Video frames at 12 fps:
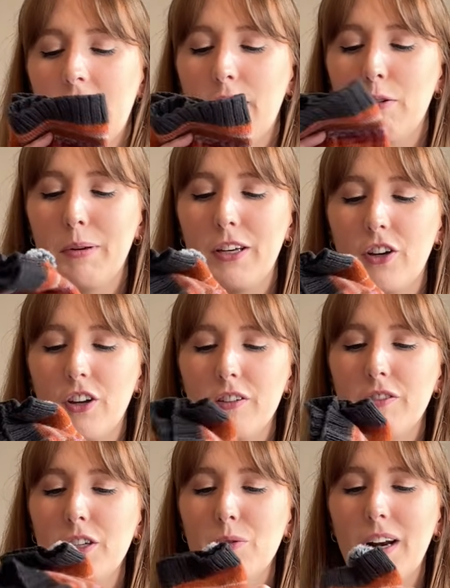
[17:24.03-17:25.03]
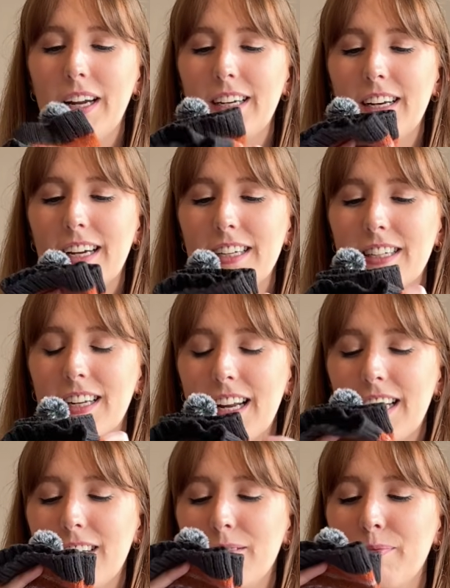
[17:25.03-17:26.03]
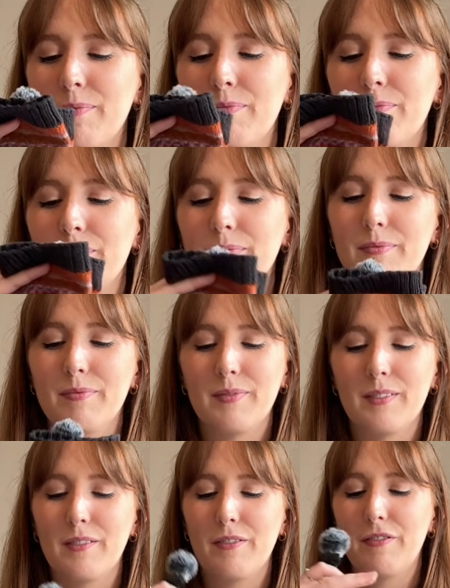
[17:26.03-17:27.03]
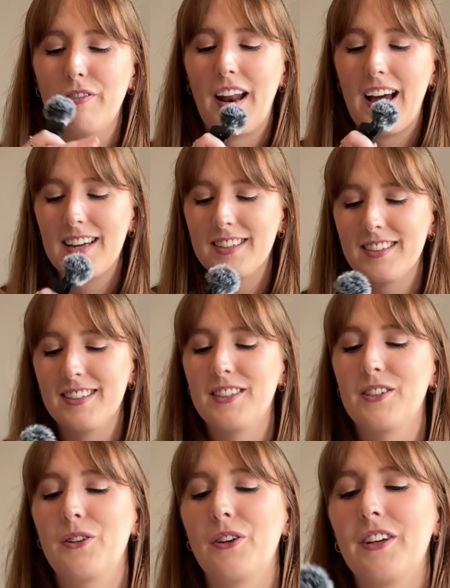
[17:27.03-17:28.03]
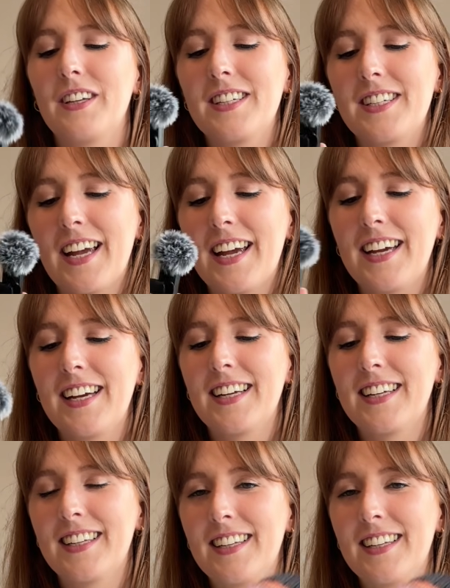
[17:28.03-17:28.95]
It would be good if these were like nice and like flat, so you could see.